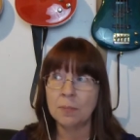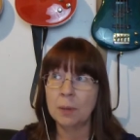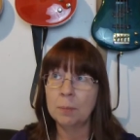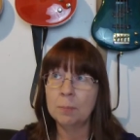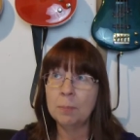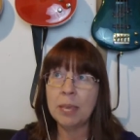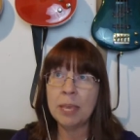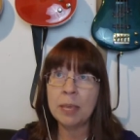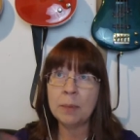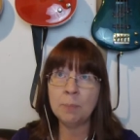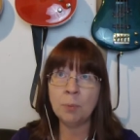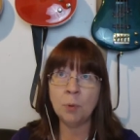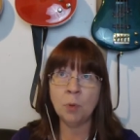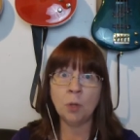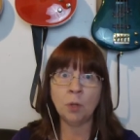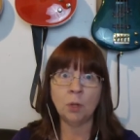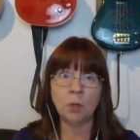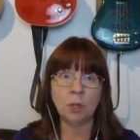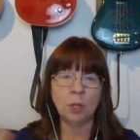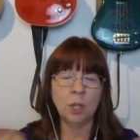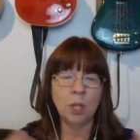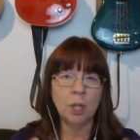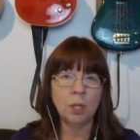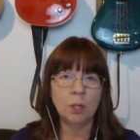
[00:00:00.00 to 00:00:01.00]

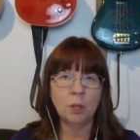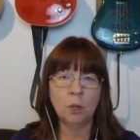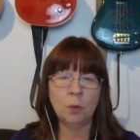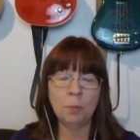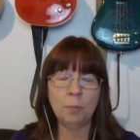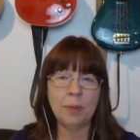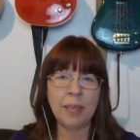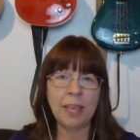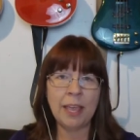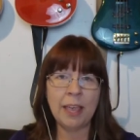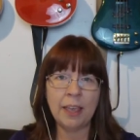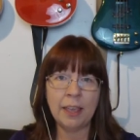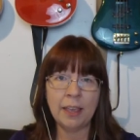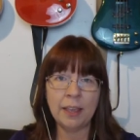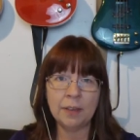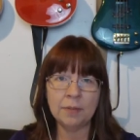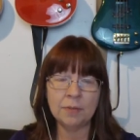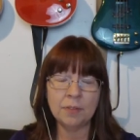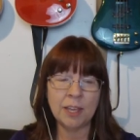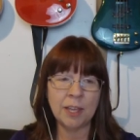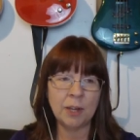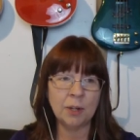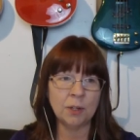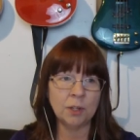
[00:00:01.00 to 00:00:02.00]
people who
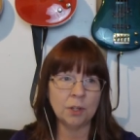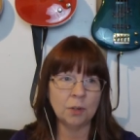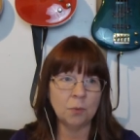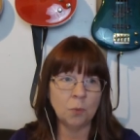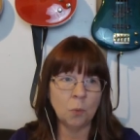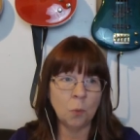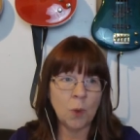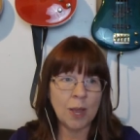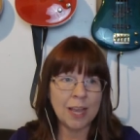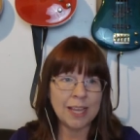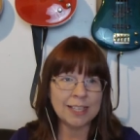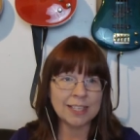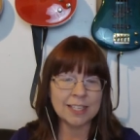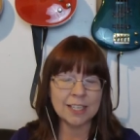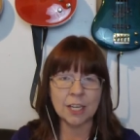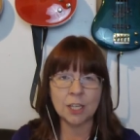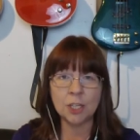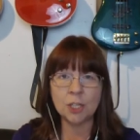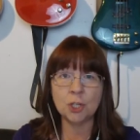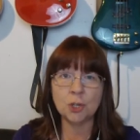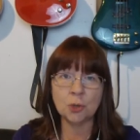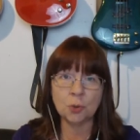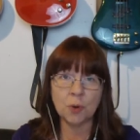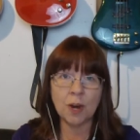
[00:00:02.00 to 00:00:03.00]
behave in ways
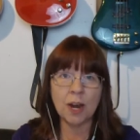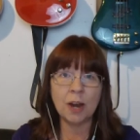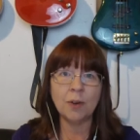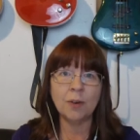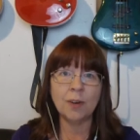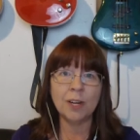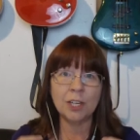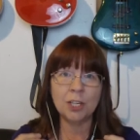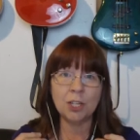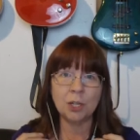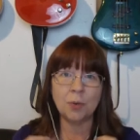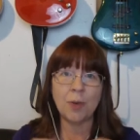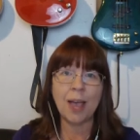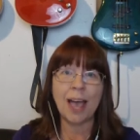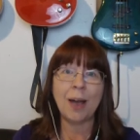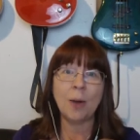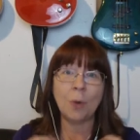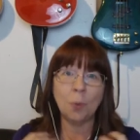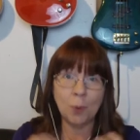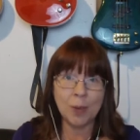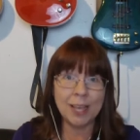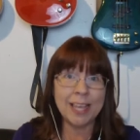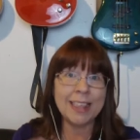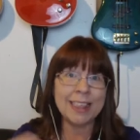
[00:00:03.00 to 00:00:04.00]
contrary to
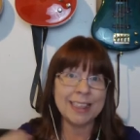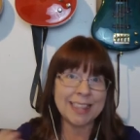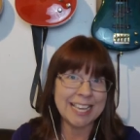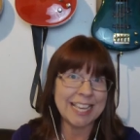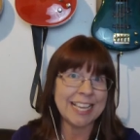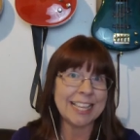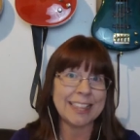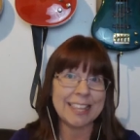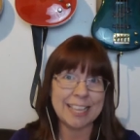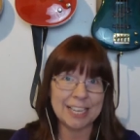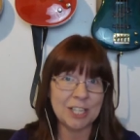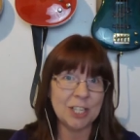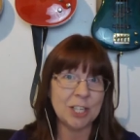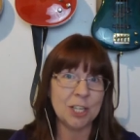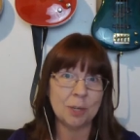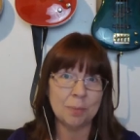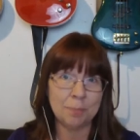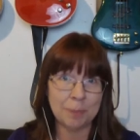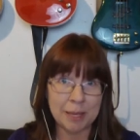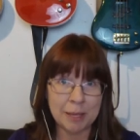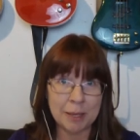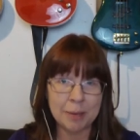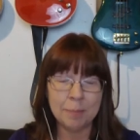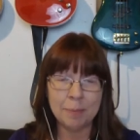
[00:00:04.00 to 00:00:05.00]
how we think they should
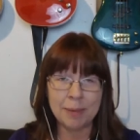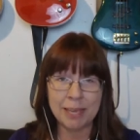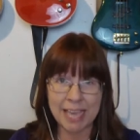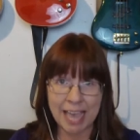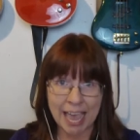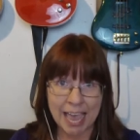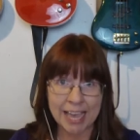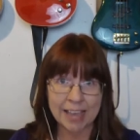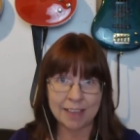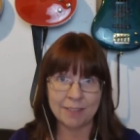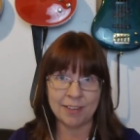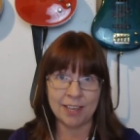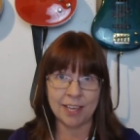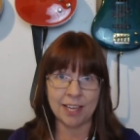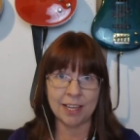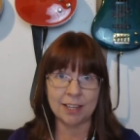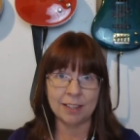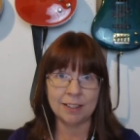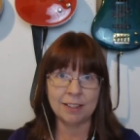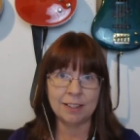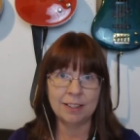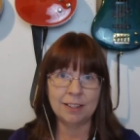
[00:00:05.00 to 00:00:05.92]
be behaving.